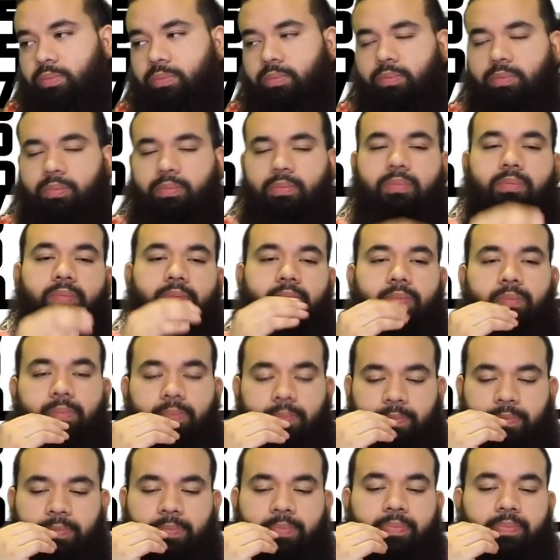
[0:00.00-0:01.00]

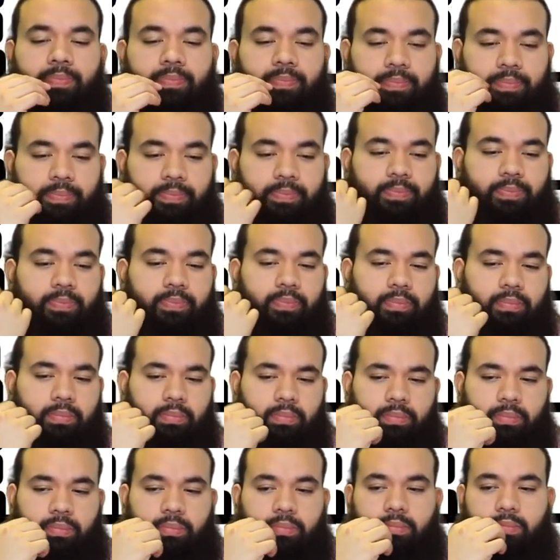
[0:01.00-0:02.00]

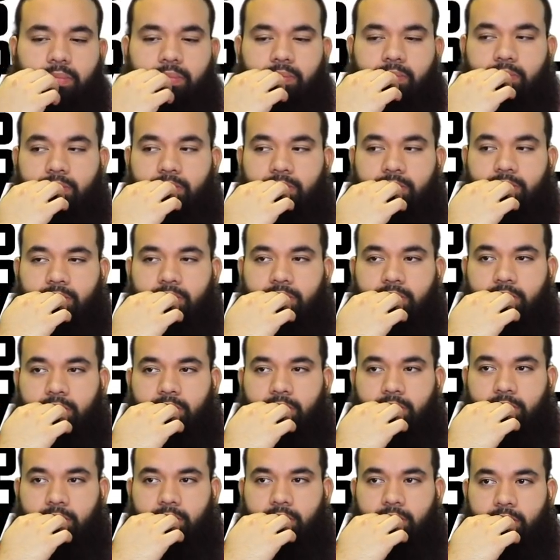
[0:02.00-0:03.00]

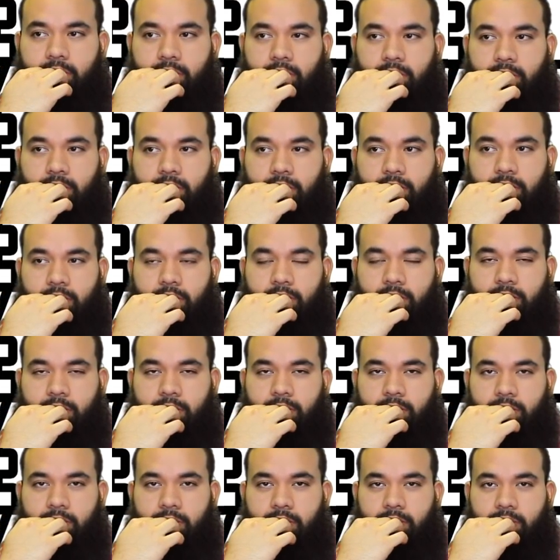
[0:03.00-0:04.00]

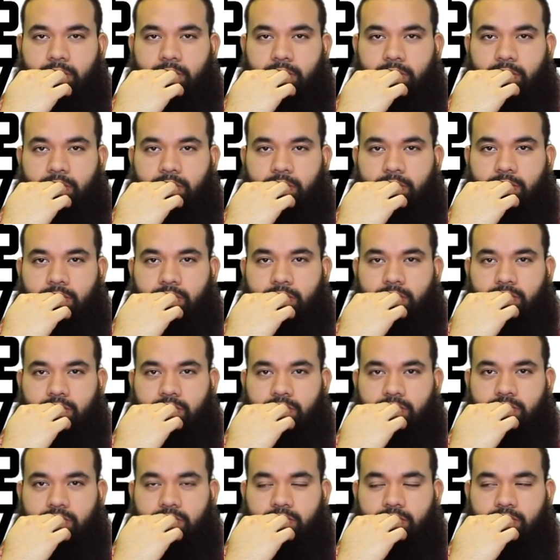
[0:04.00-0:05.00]

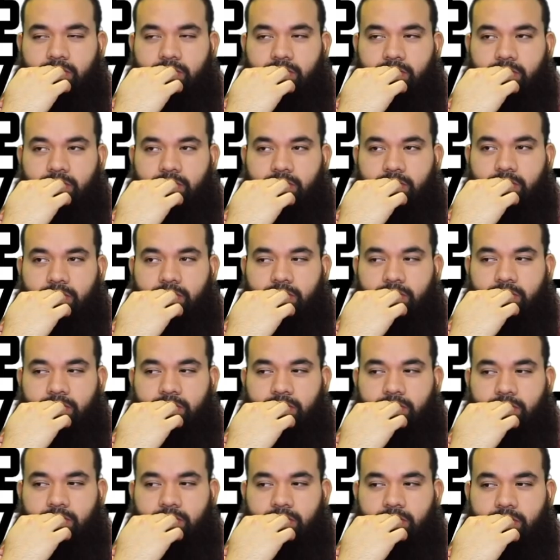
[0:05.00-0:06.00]

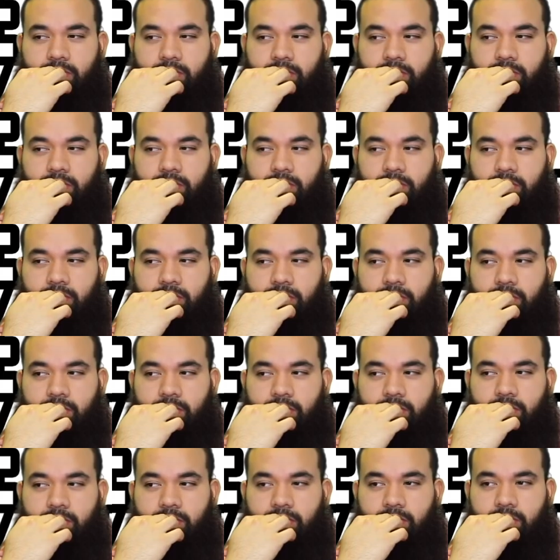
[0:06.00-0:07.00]

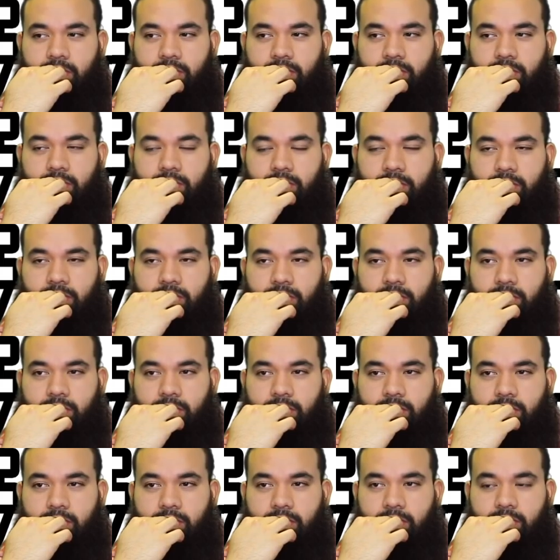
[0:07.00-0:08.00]
(not speaking)